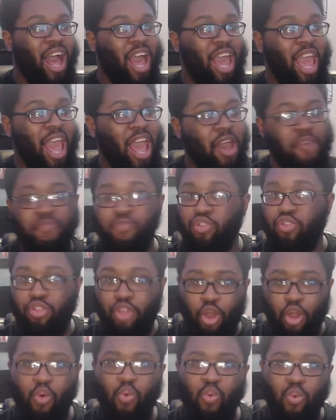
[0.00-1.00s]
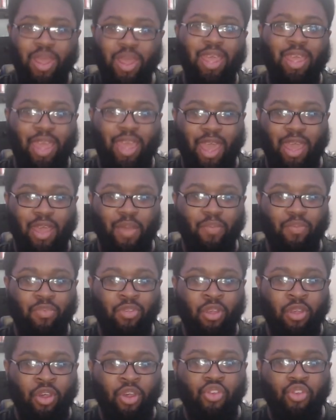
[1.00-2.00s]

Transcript: I have no Wii games.